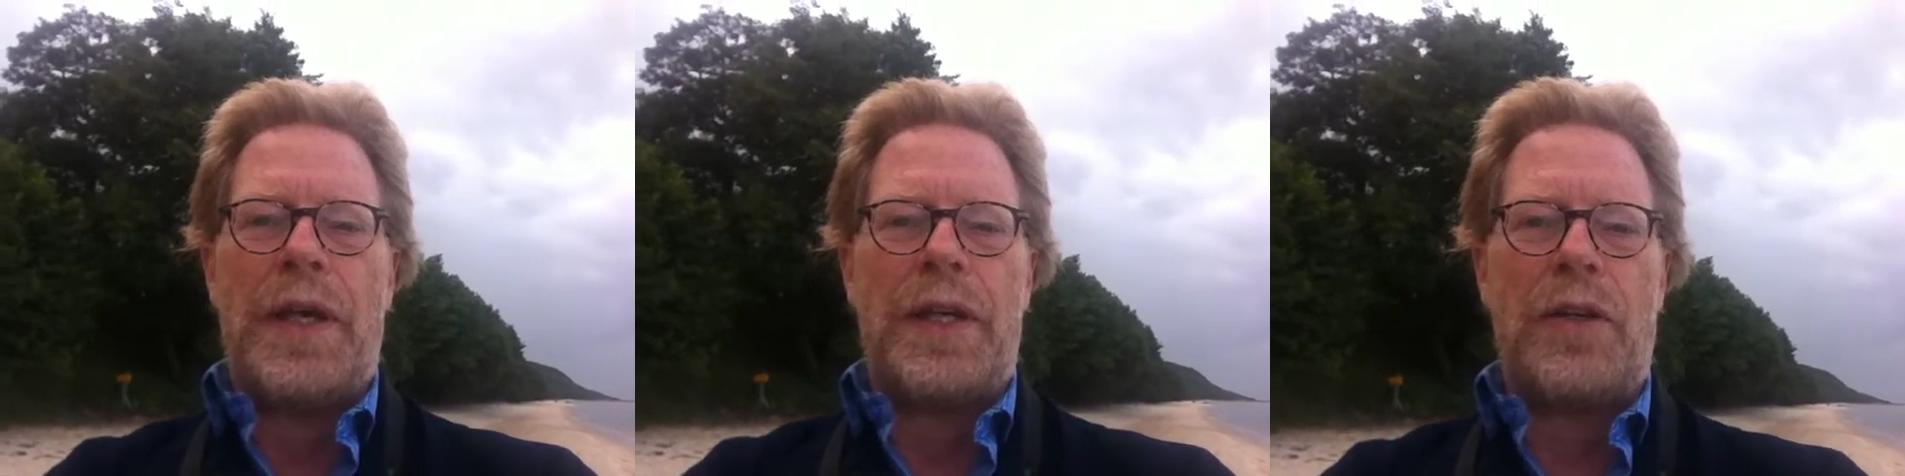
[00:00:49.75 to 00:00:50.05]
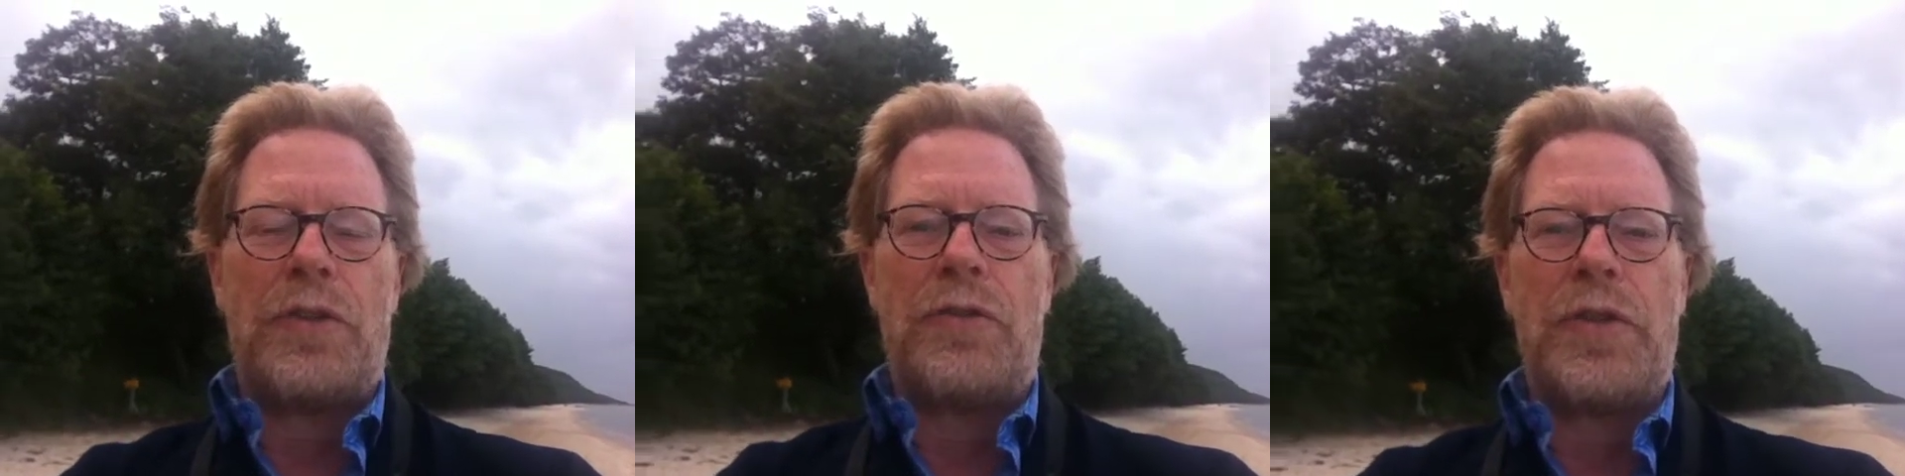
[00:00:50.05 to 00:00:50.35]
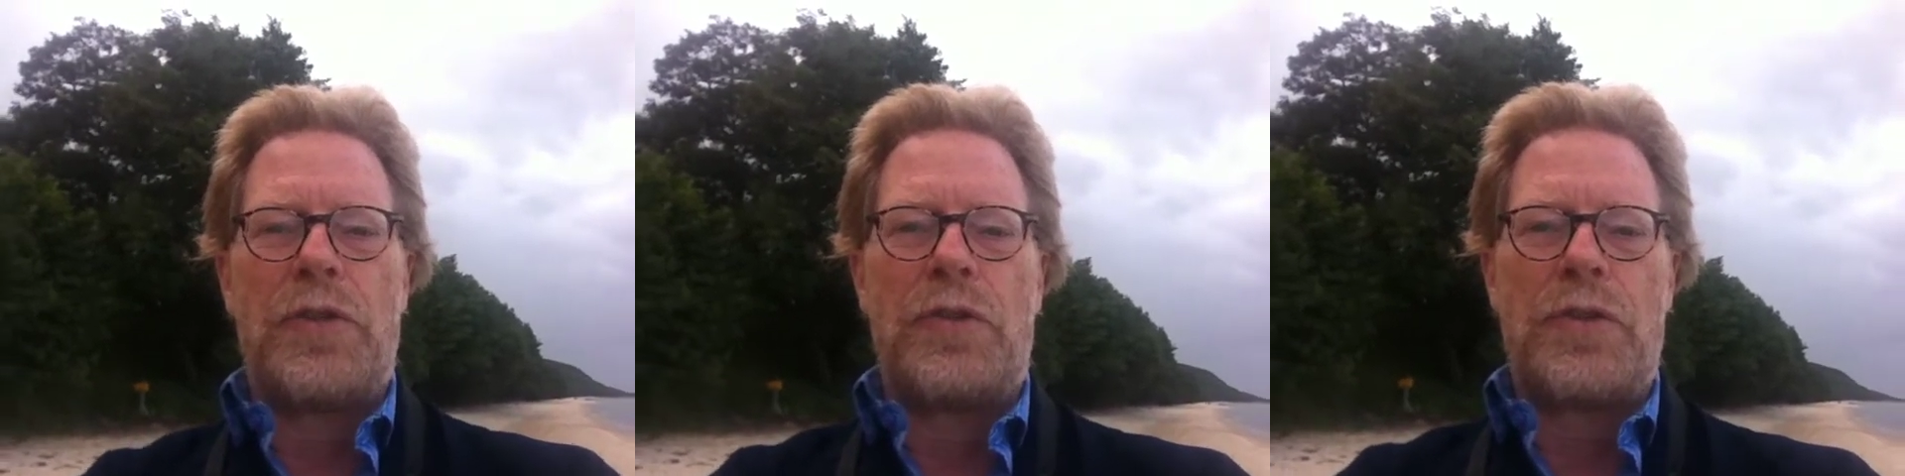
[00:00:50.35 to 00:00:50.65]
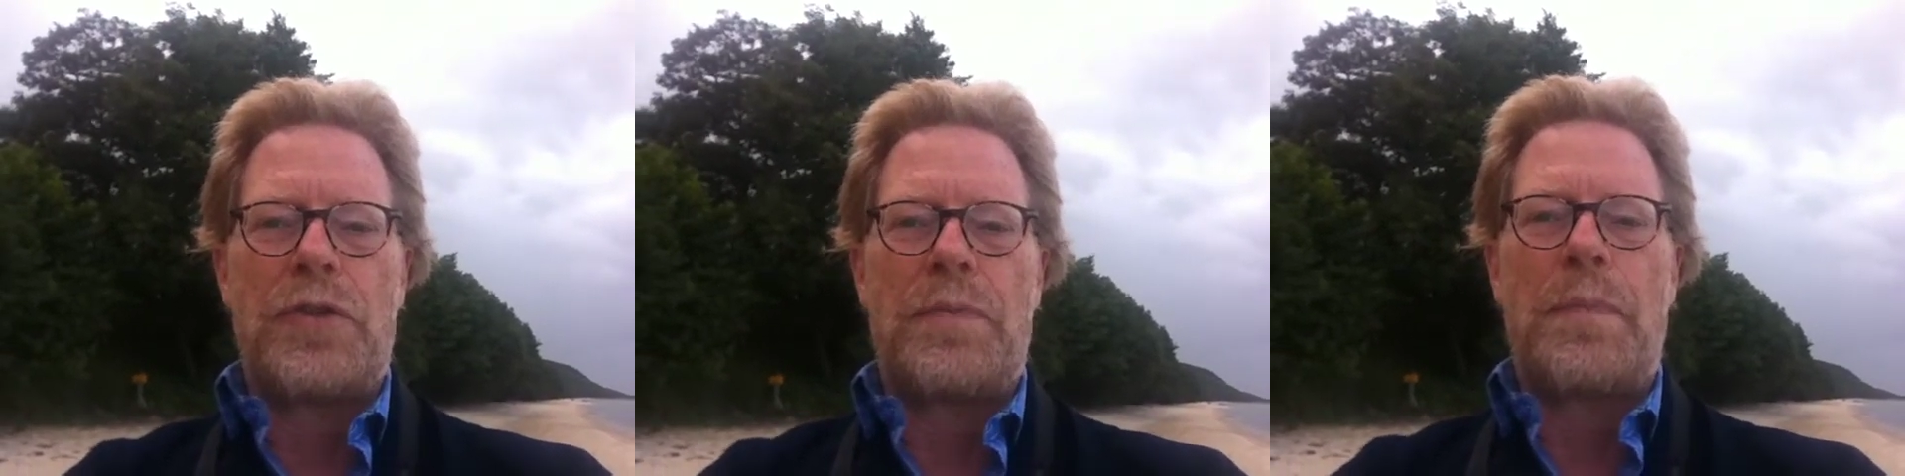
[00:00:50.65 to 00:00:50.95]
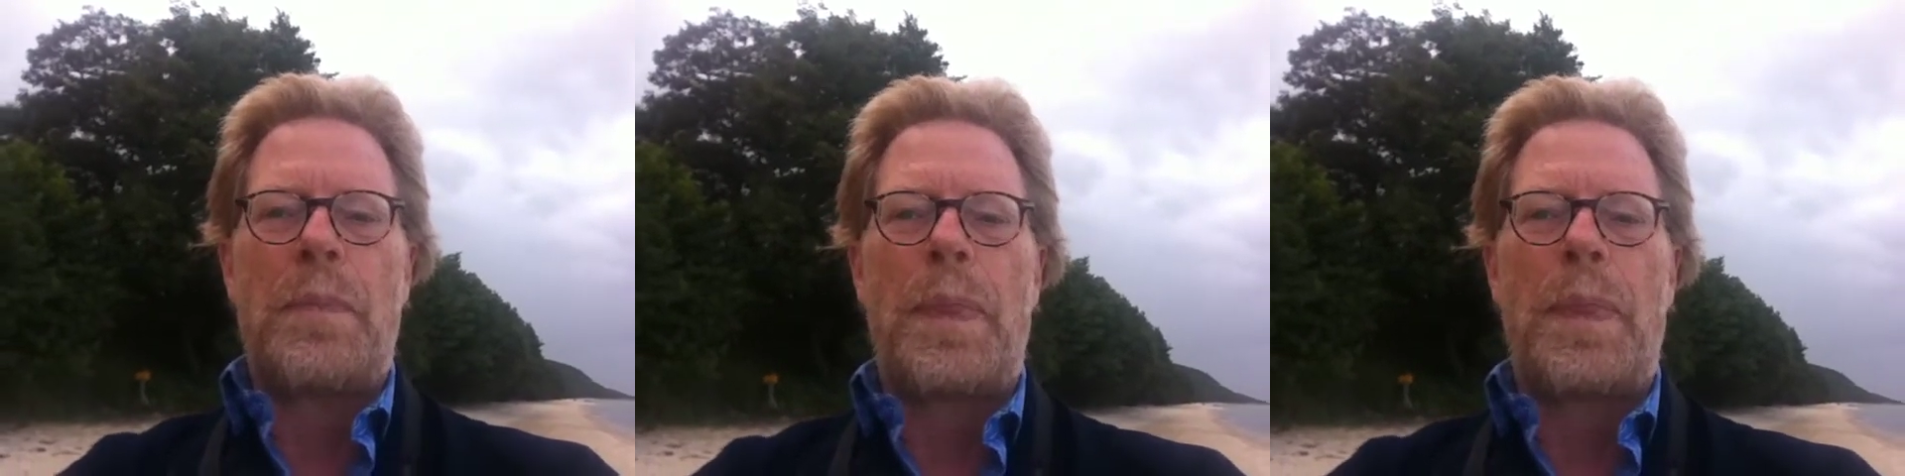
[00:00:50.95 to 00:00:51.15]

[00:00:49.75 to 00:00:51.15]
and a lot of visitors.